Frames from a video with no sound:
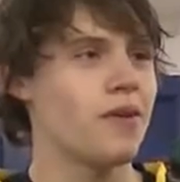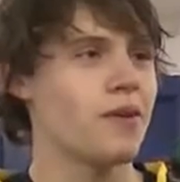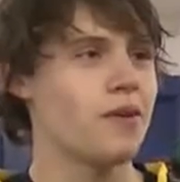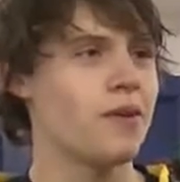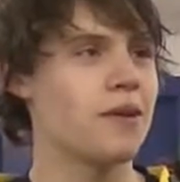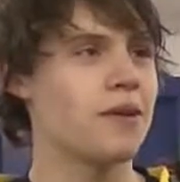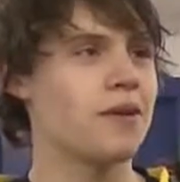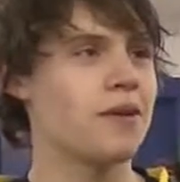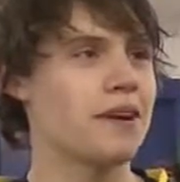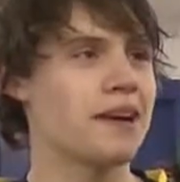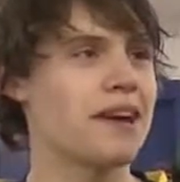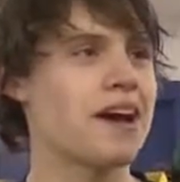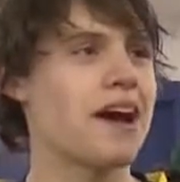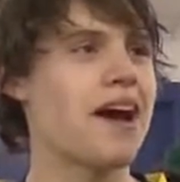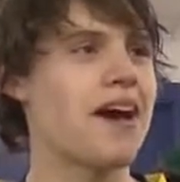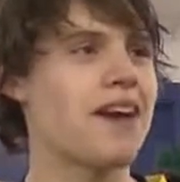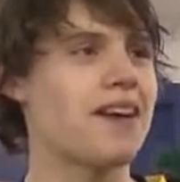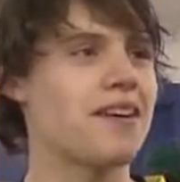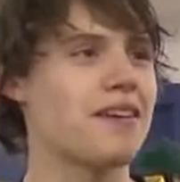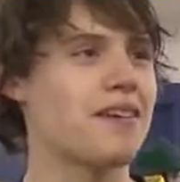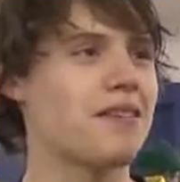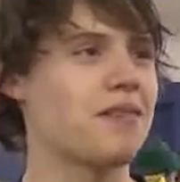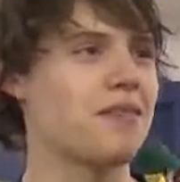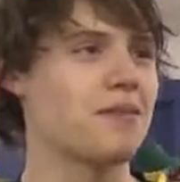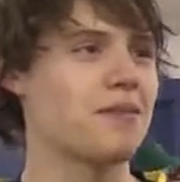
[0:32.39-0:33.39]
we were
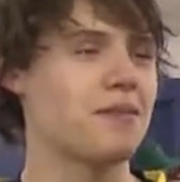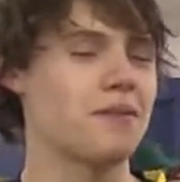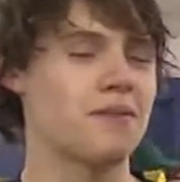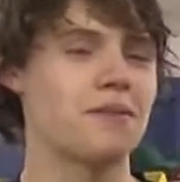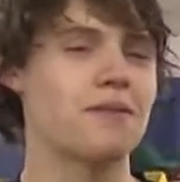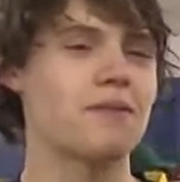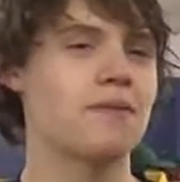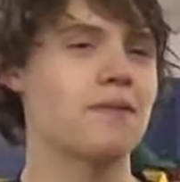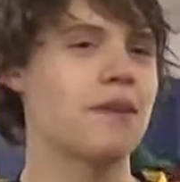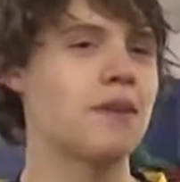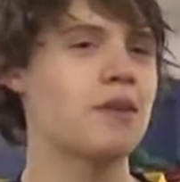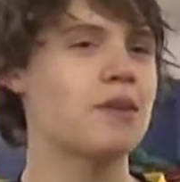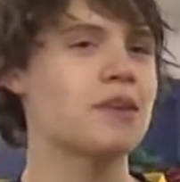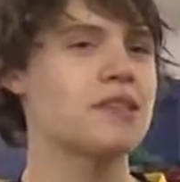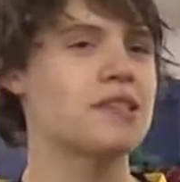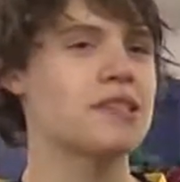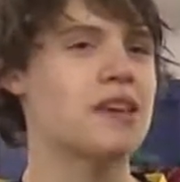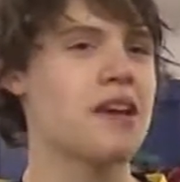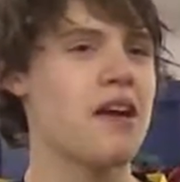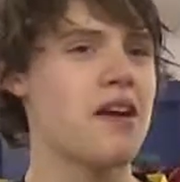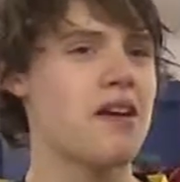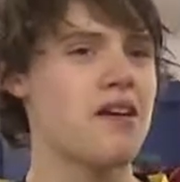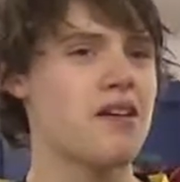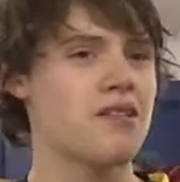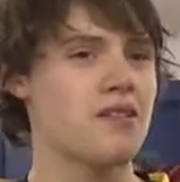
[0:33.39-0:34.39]
kind of a little
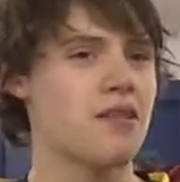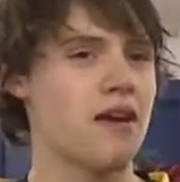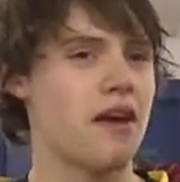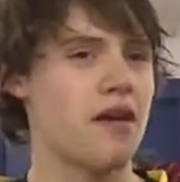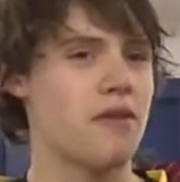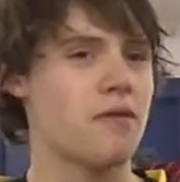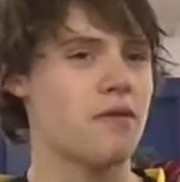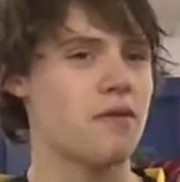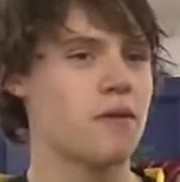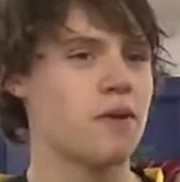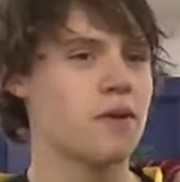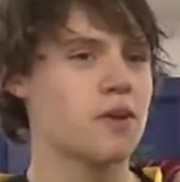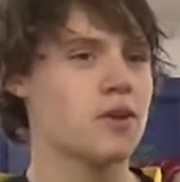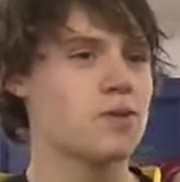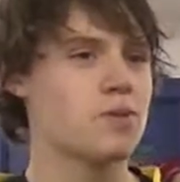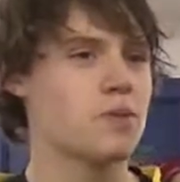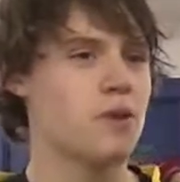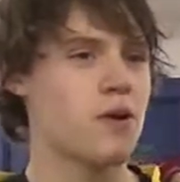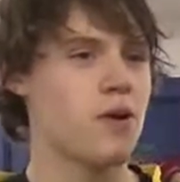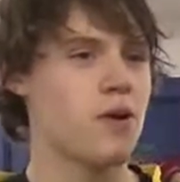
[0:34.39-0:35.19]
scared of that first,